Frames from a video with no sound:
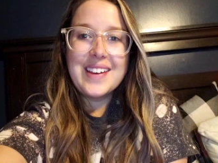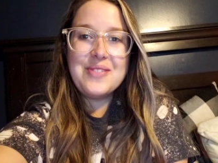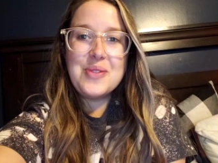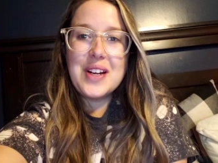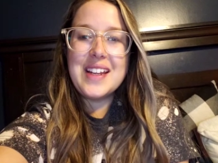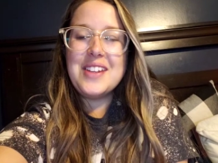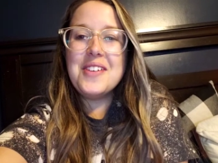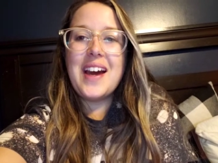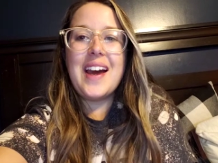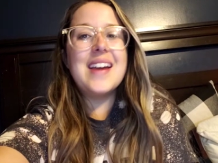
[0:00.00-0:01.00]
Good morning,
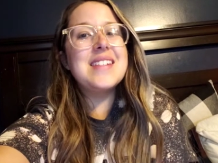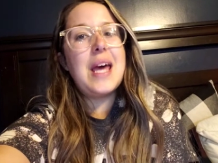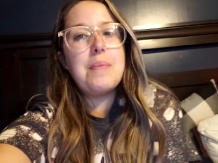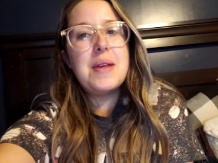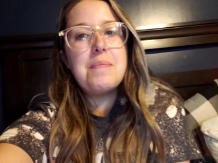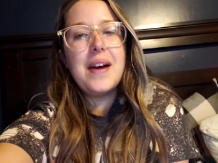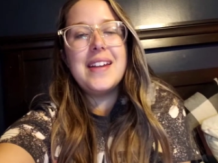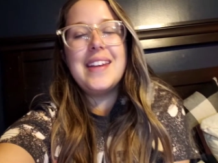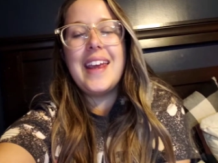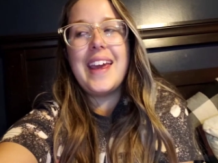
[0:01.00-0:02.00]
you guys. Happy
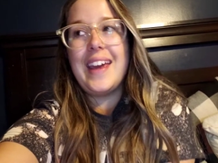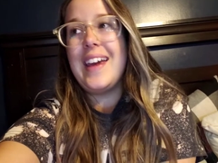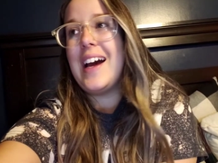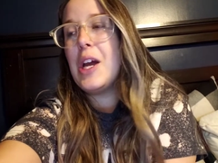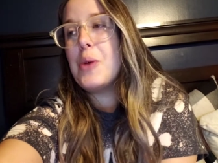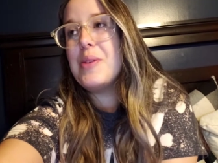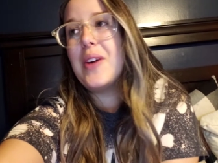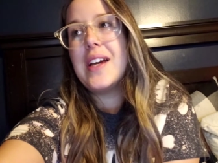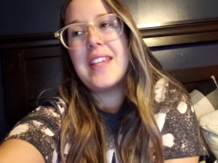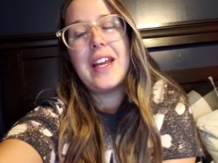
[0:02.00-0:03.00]
Monday. I hope
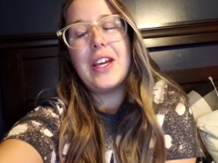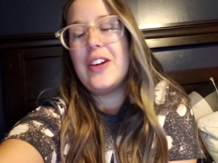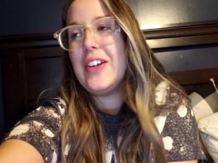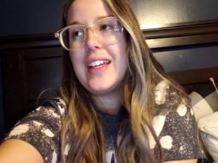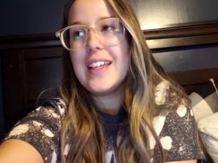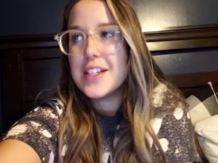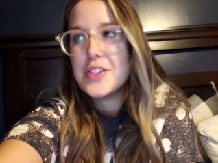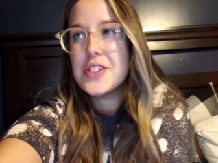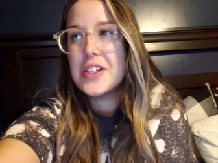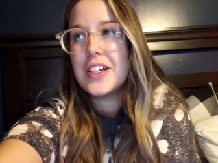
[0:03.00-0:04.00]
you guys had a good
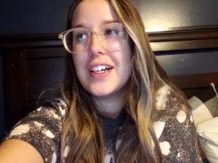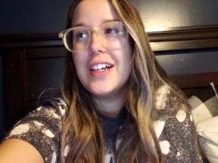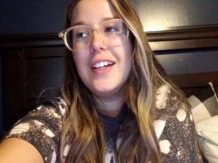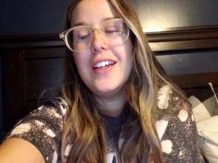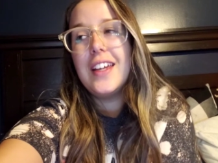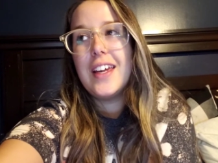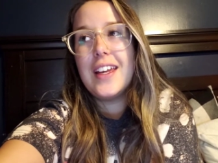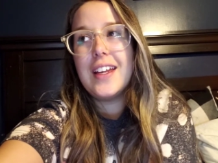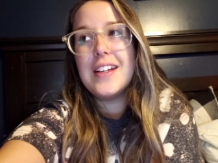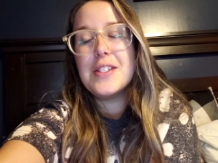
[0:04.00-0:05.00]
Easter.
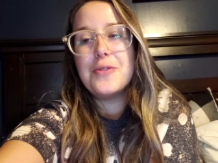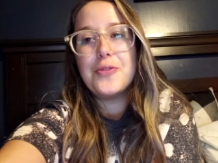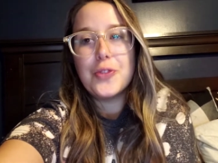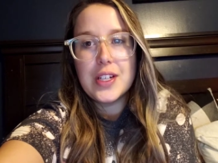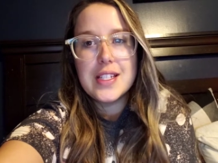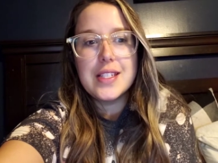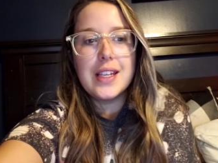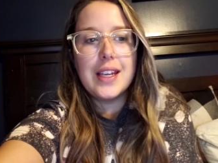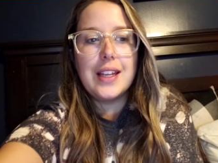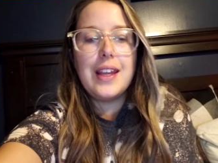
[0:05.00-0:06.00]
It is
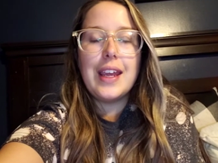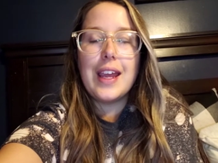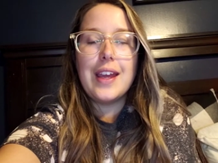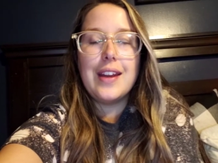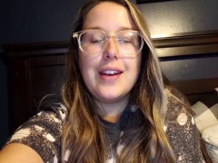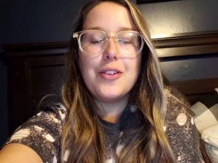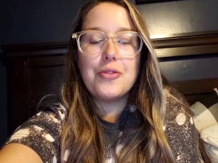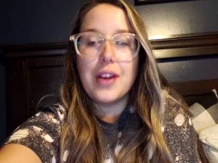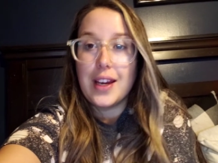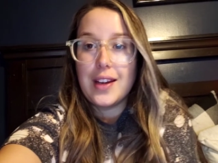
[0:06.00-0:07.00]
freezing and
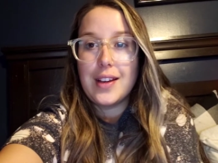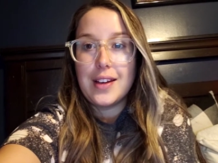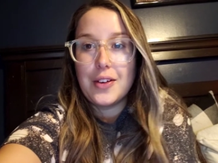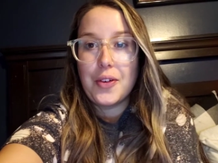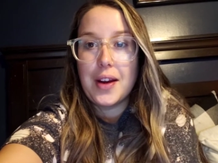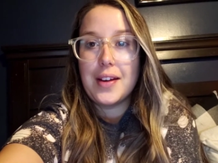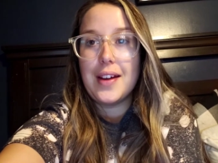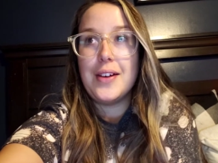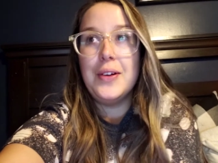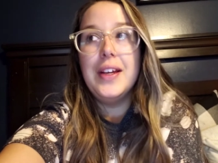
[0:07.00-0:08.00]
raining here right
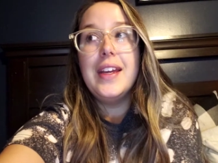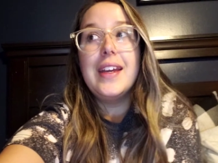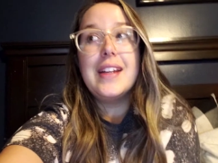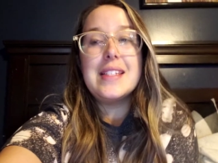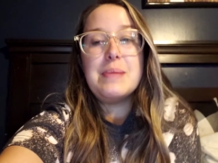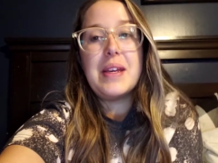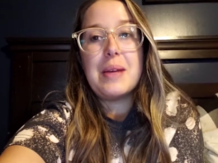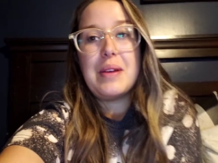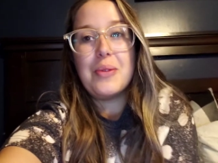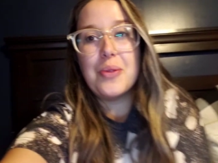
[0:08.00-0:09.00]
now. It's
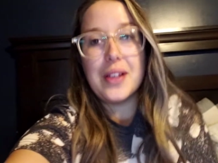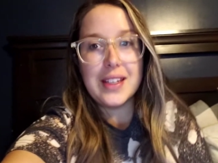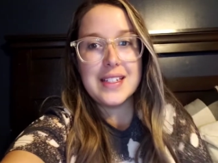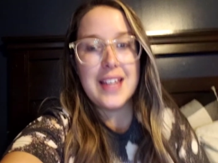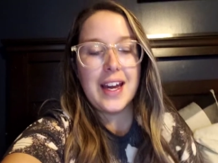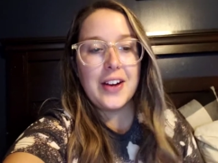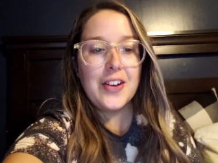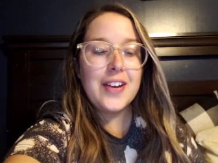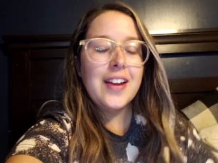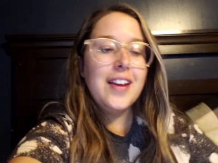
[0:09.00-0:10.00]
making me really
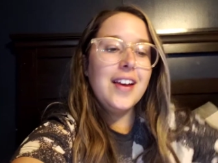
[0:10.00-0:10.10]
tired.